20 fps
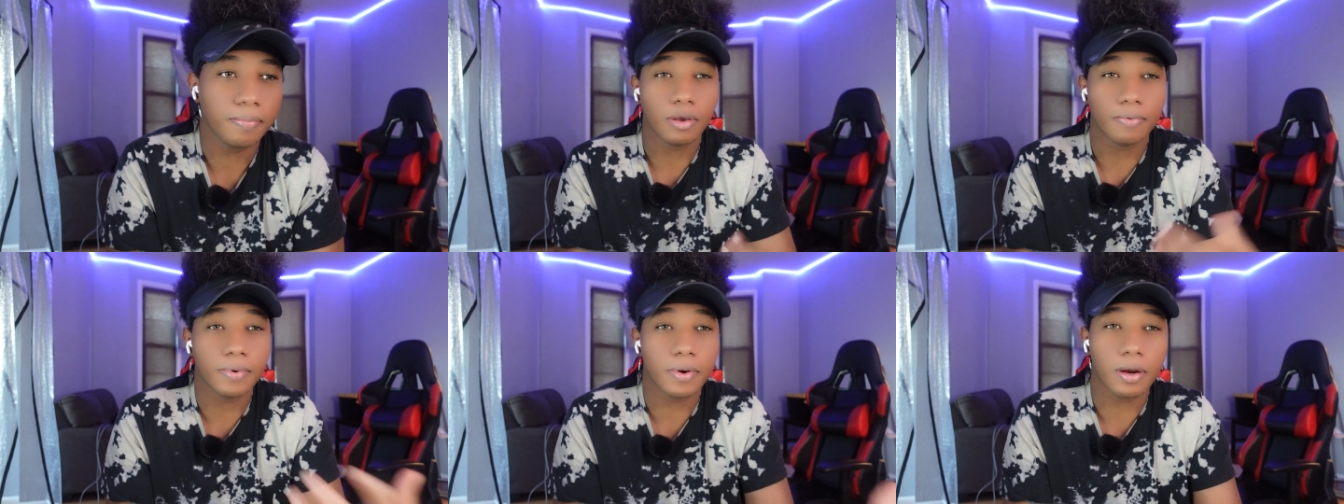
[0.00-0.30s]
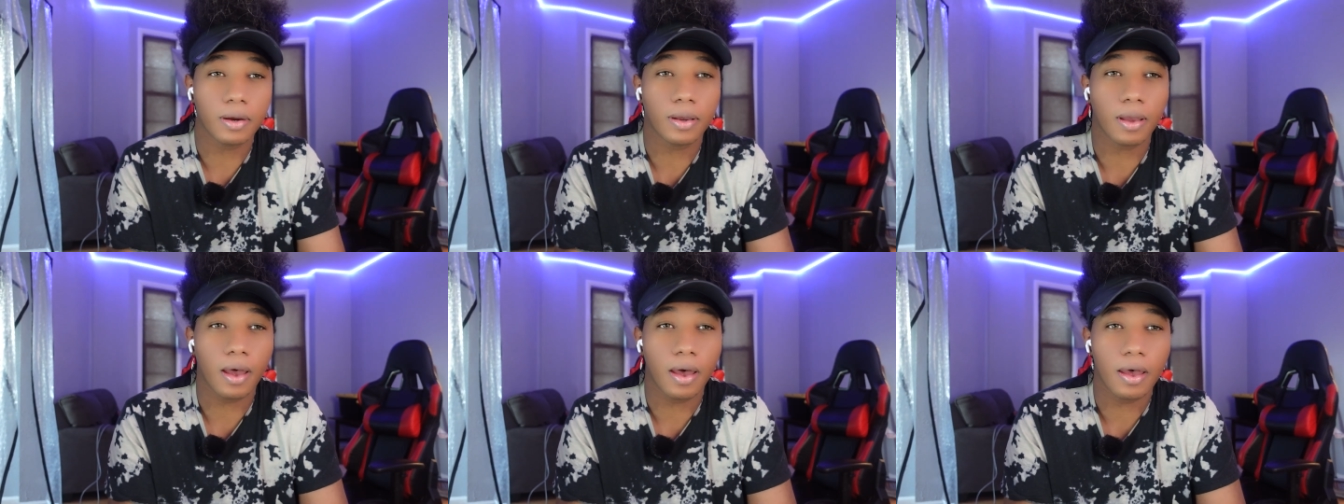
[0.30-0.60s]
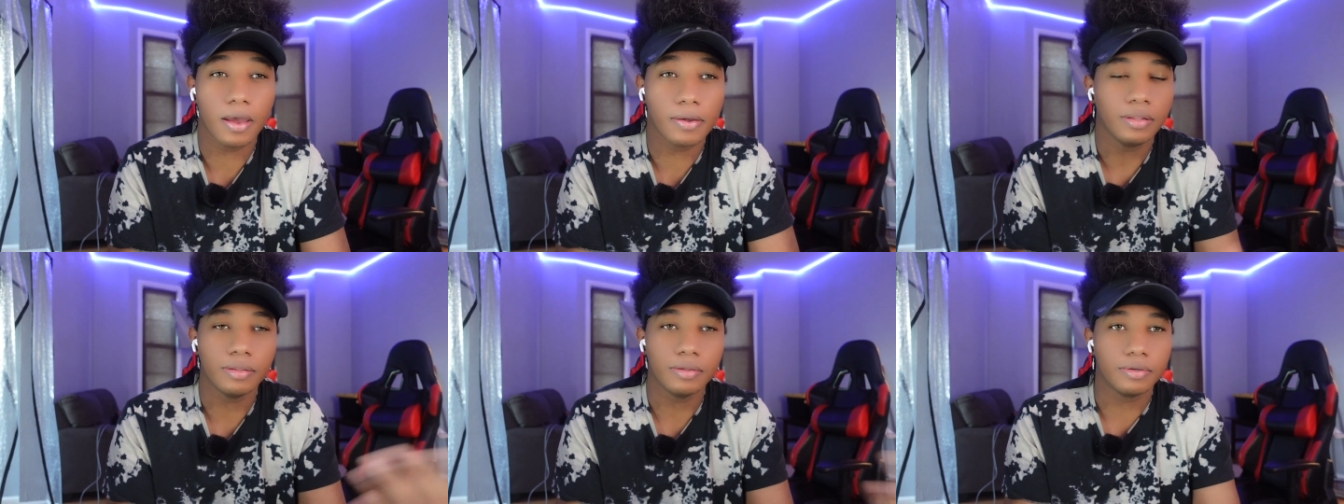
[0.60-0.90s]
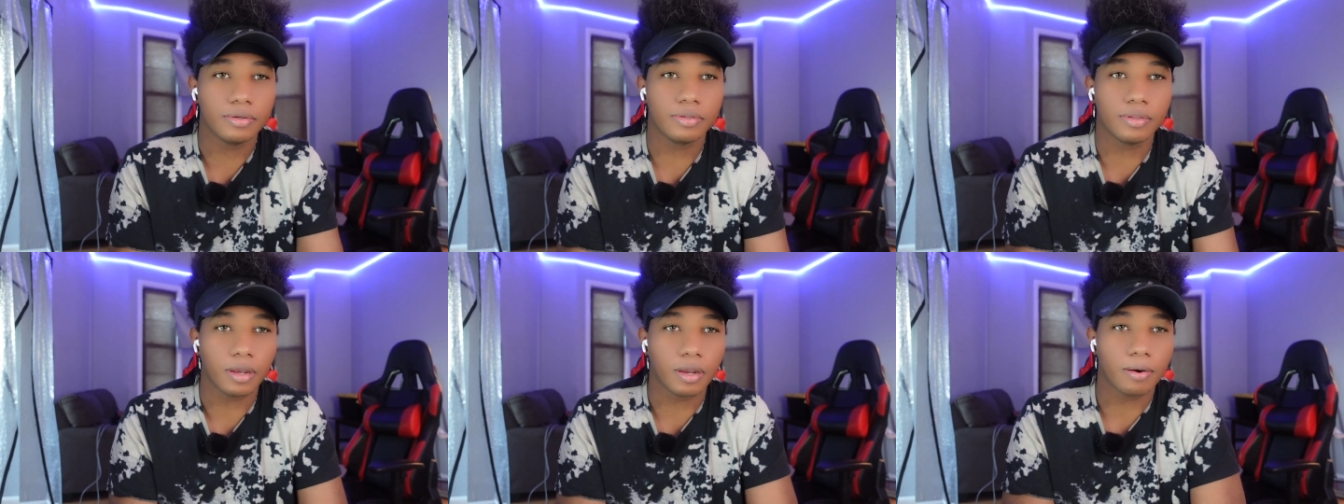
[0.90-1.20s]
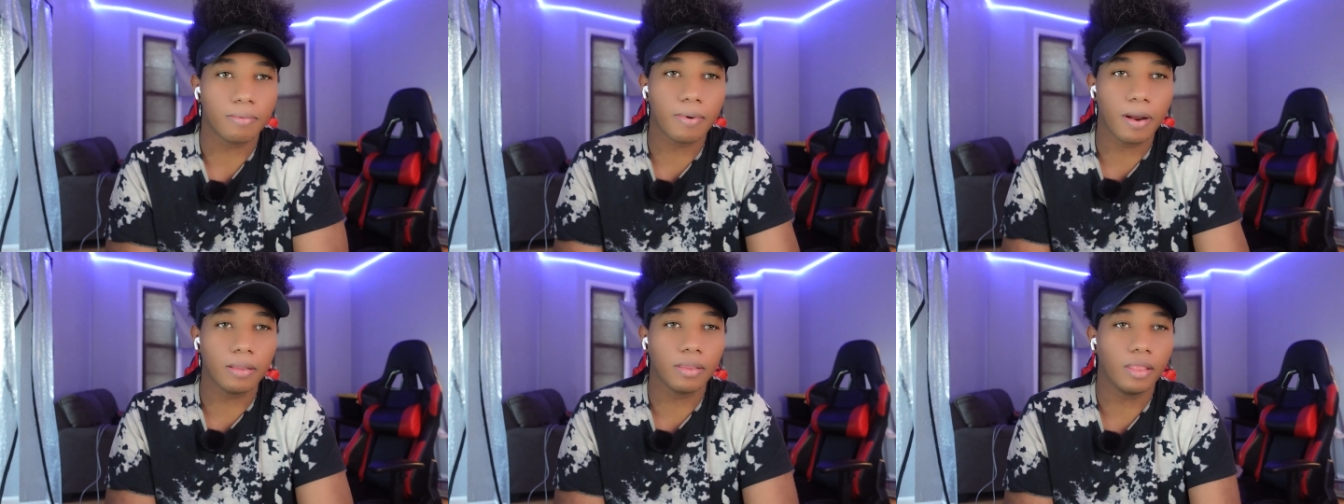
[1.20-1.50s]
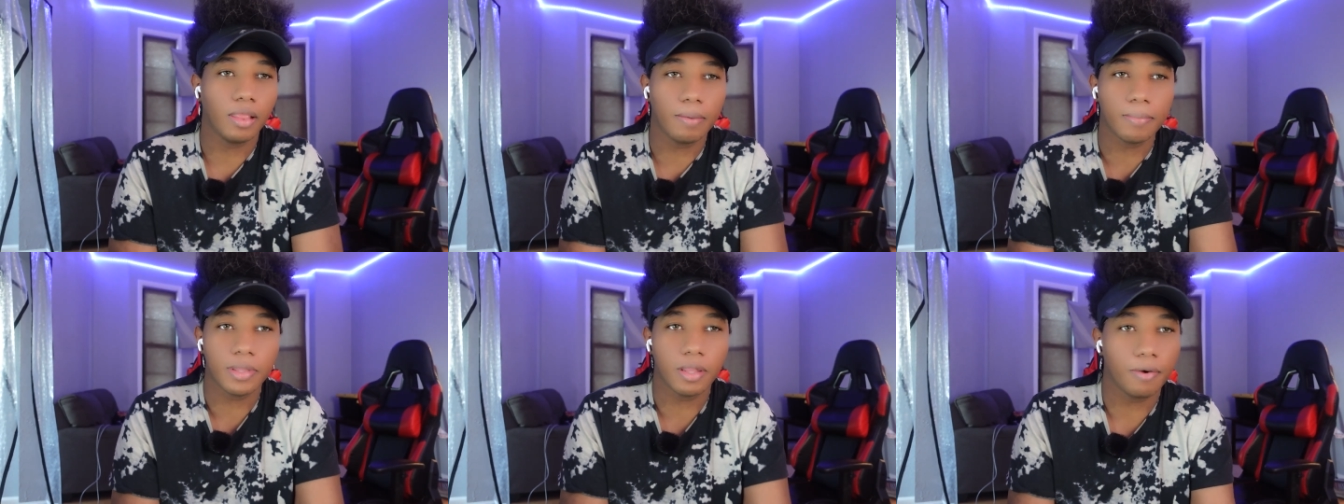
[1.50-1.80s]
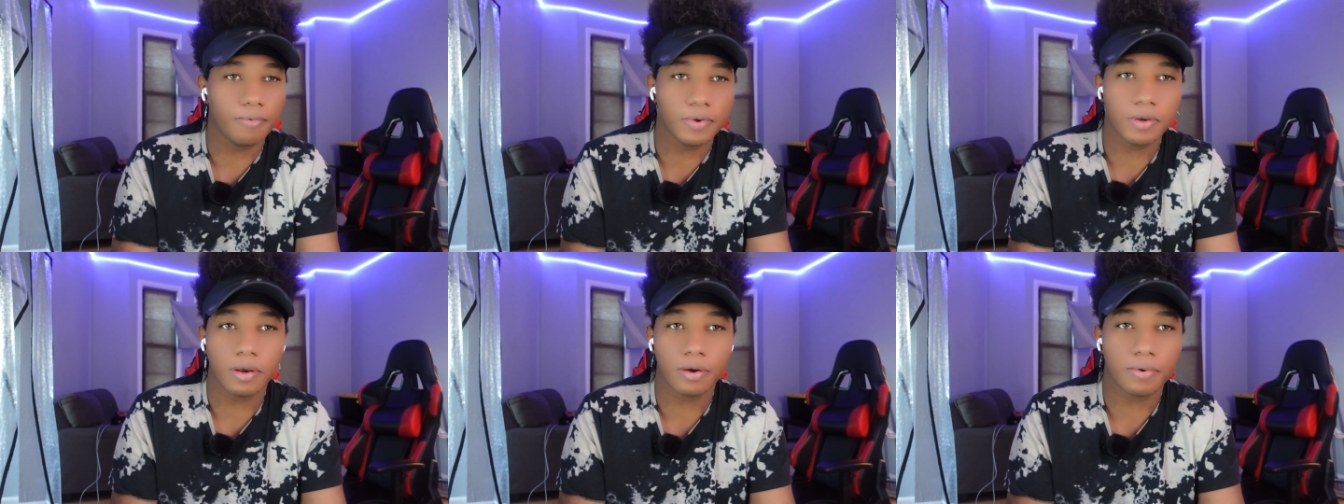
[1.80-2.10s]
So if you're a guy, then stick around and let me
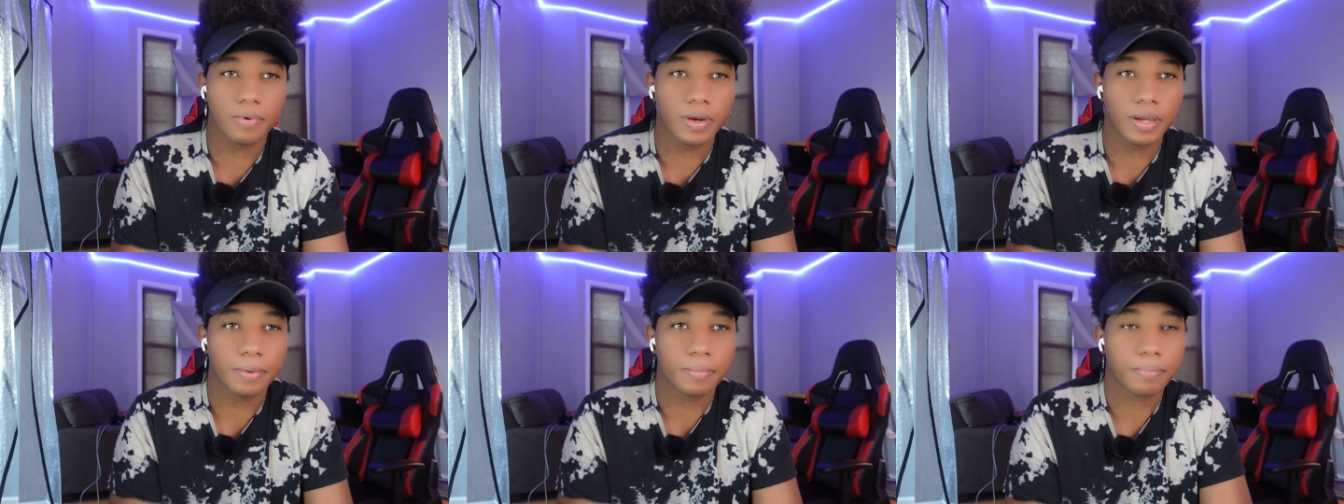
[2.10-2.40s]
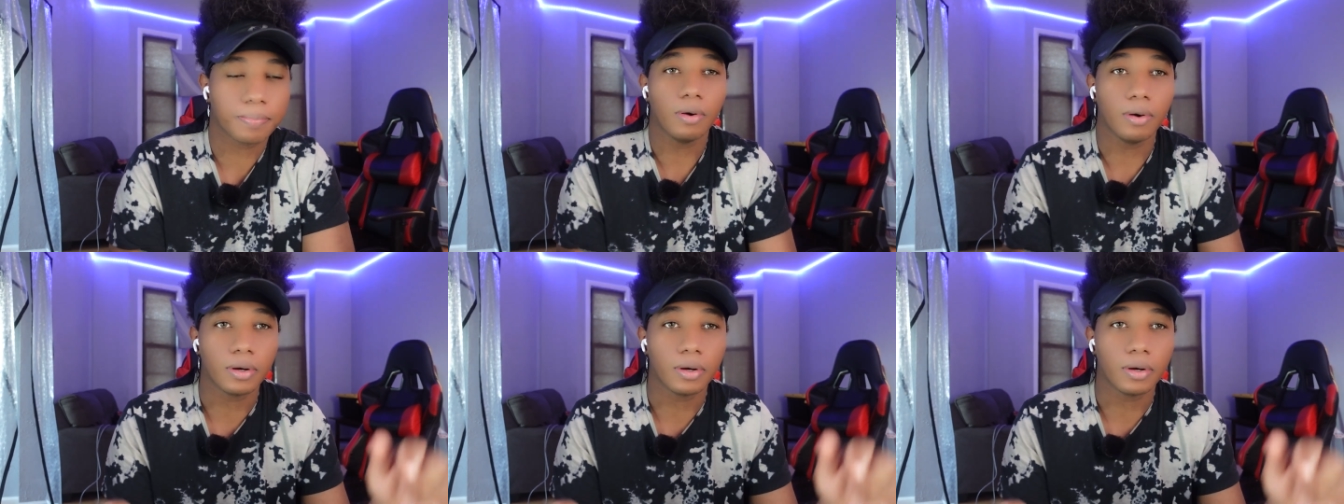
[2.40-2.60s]
know if you agree.